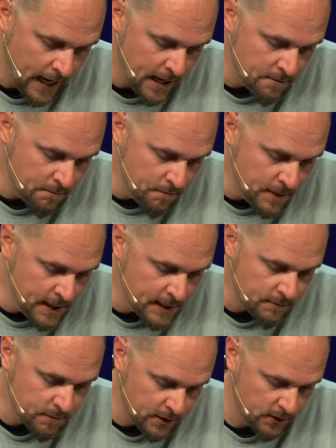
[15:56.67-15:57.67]
and
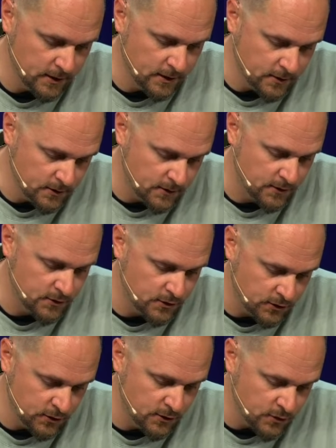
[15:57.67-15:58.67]
many millions
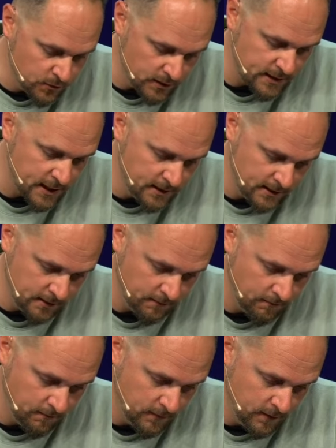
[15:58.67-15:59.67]
stood to attend
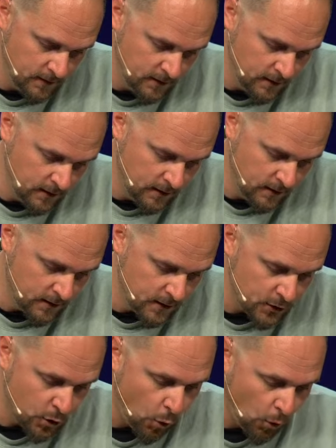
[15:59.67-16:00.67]
him.
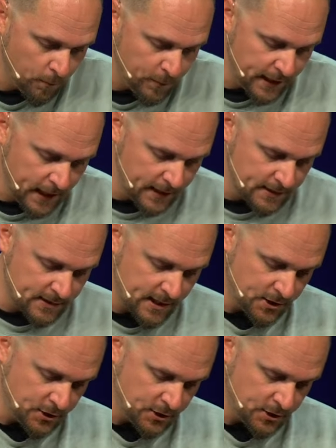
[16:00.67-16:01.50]
Then the court began its